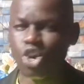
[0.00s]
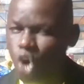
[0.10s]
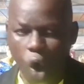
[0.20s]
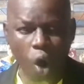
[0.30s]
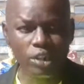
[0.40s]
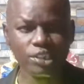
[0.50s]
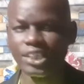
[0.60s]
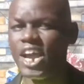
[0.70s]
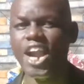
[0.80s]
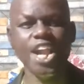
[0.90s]

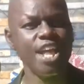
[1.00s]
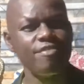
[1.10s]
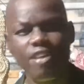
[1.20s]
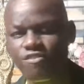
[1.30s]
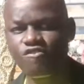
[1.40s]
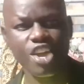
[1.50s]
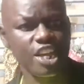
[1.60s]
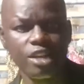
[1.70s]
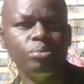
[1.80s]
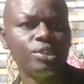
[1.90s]
God's never
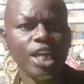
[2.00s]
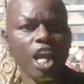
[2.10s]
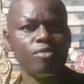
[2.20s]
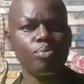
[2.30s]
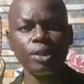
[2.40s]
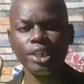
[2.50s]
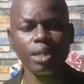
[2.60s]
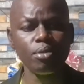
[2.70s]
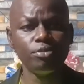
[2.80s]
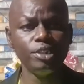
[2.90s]
fake himself. Praise the
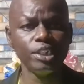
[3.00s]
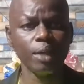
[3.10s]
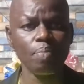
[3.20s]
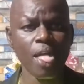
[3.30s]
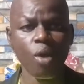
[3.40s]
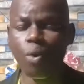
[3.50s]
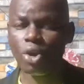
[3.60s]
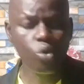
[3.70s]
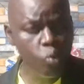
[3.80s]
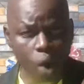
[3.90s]
name of Jesus. When
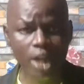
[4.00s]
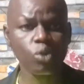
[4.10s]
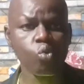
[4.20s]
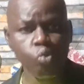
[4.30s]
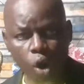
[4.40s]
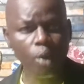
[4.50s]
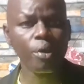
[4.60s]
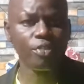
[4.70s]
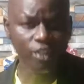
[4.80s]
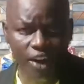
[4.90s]
you want to walk
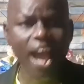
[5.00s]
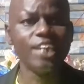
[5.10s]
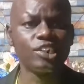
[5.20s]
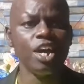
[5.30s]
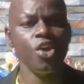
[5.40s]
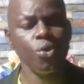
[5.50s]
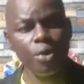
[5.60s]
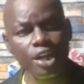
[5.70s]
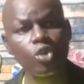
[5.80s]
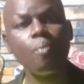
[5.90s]
with Christ, you
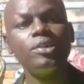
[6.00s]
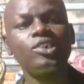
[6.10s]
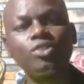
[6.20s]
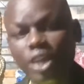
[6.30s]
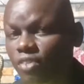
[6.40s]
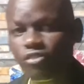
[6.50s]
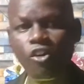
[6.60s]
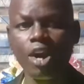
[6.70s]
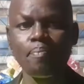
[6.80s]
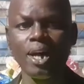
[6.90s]
need to be a
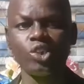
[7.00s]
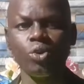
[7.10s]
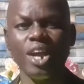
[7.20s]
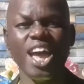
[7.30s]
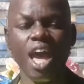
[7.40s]
straightforward person.